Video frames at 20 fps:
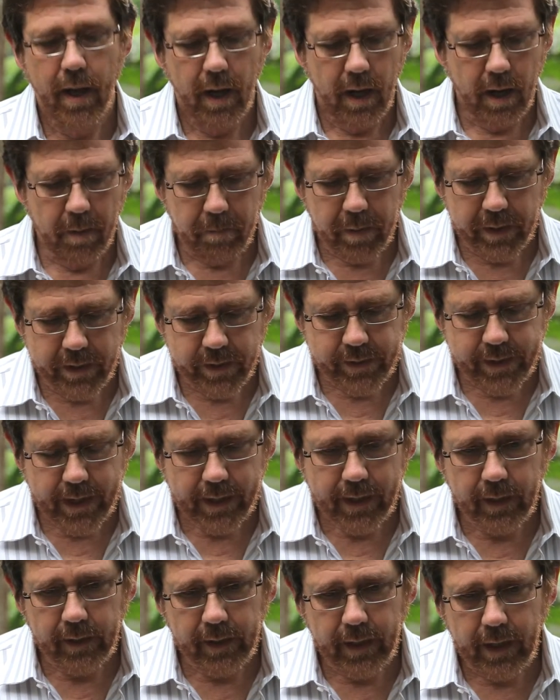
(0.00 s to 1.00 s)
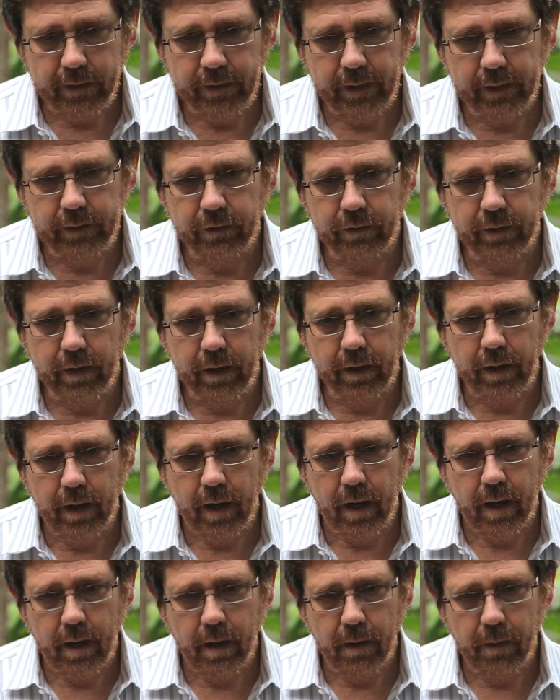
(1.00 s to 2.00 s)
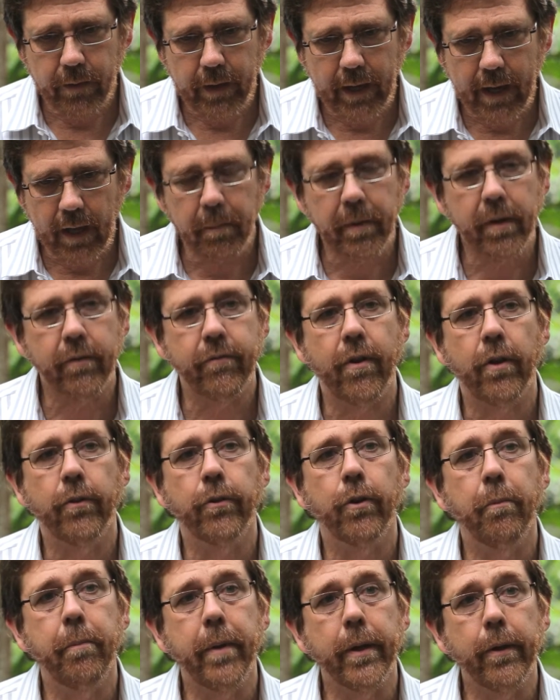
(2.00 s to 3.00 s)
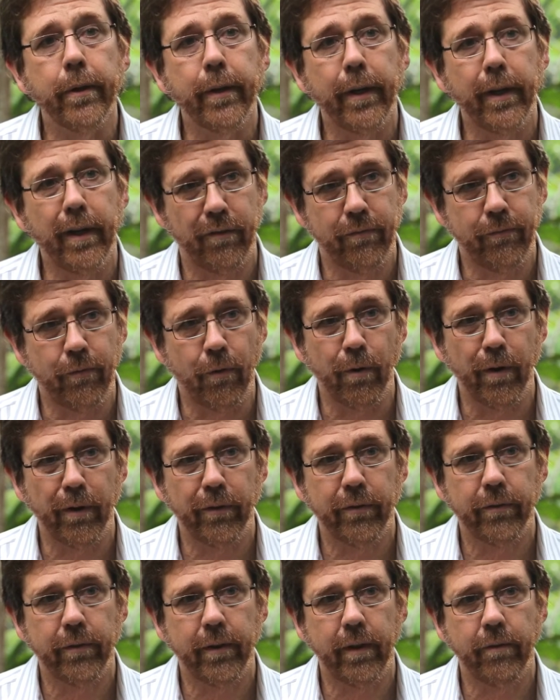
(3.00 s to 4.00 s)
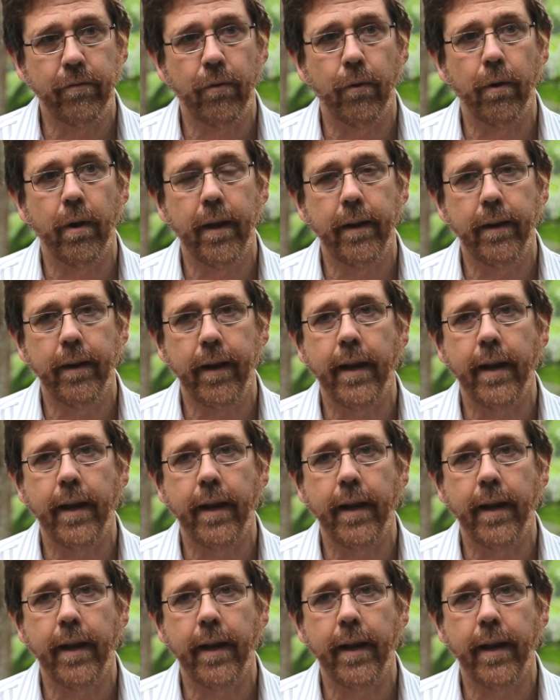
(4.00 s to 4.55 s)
Um, but secondly, I think there's uh, uh, the element of vulnerability of forests and, for, and,